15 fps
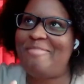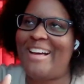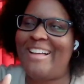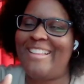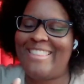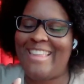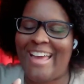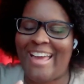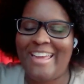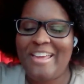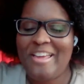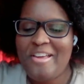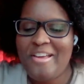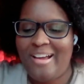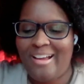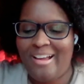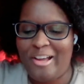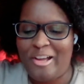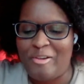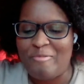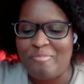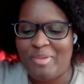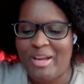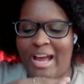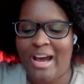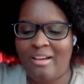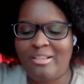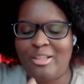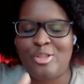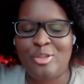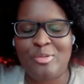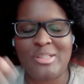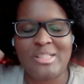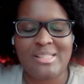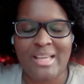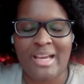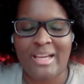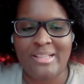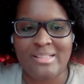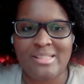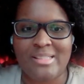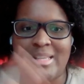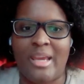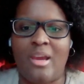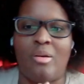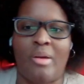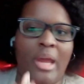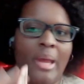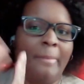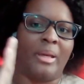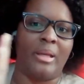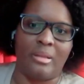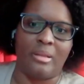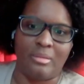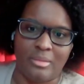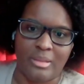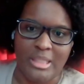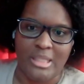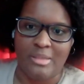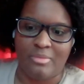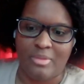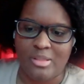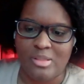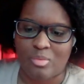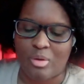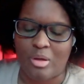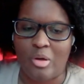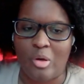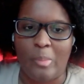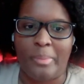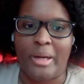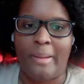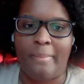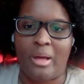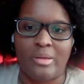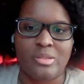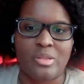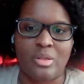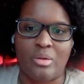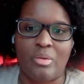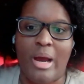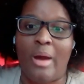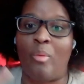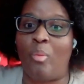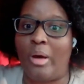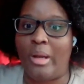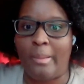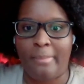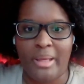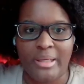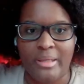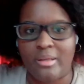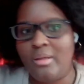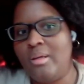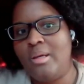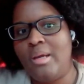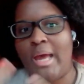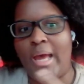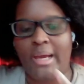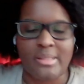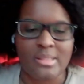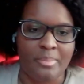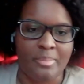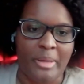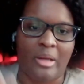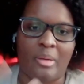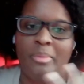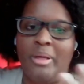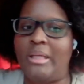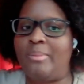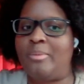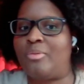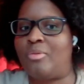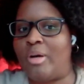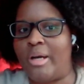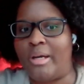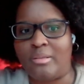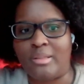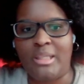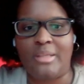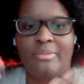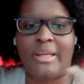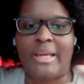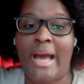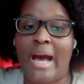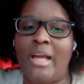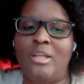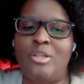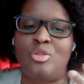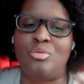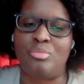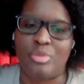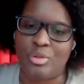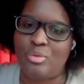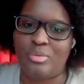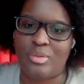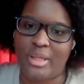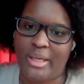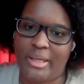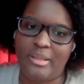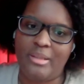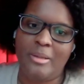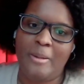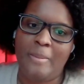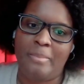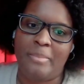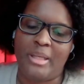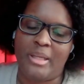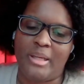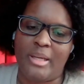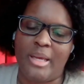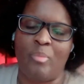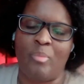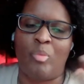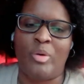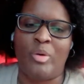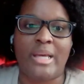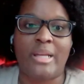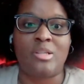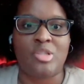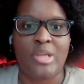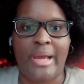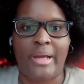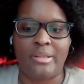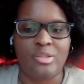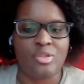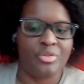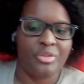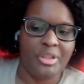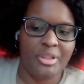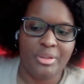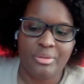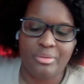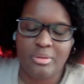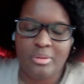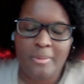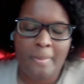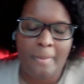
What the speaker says: about that. But how did you decide to say, okay, I'm going to leave this role, but I want to make X amount of money before I leave? Like, how did you do that? And was that a challenge for you?